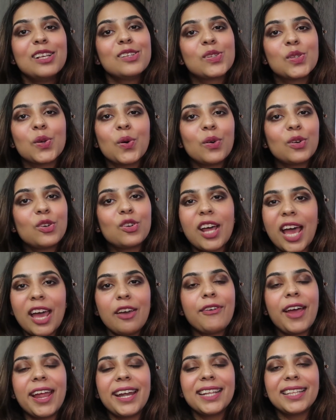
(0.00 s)
So
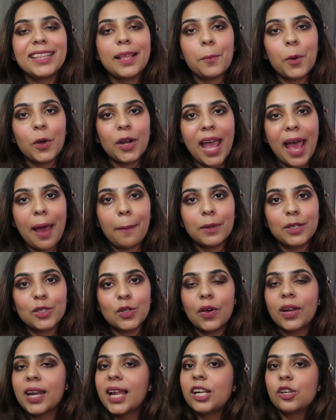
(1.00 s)
try finding them on
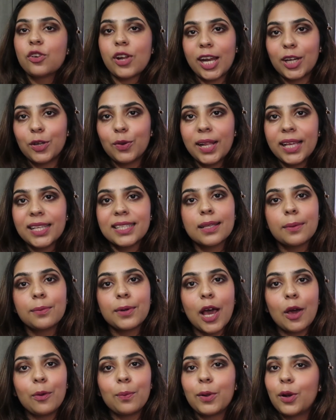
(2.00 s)
Amazon. I'll try to link
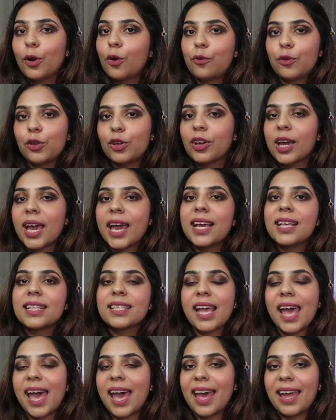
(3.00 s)
some down below for you
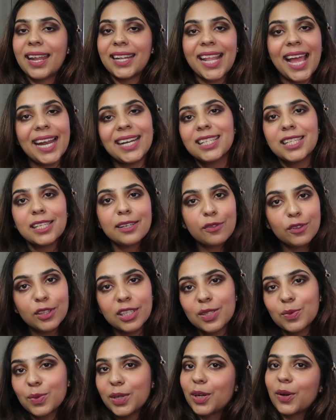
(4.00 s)
guys. And that is it for
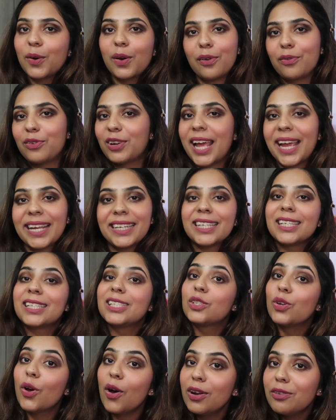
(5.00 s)
this video. If you liked
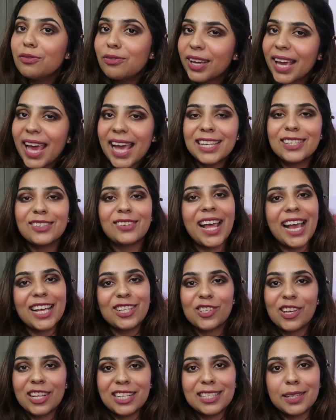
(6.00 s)
it, don't forget to
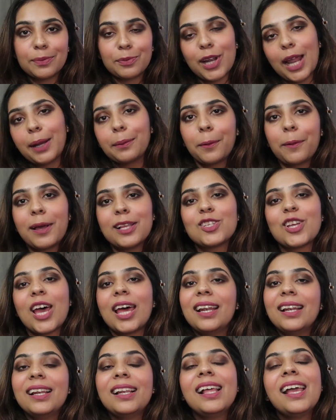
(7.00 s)
like, share and subscribe to my
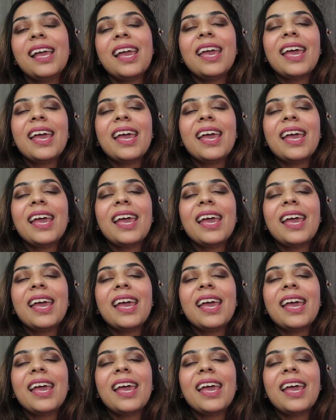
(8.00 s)
channel.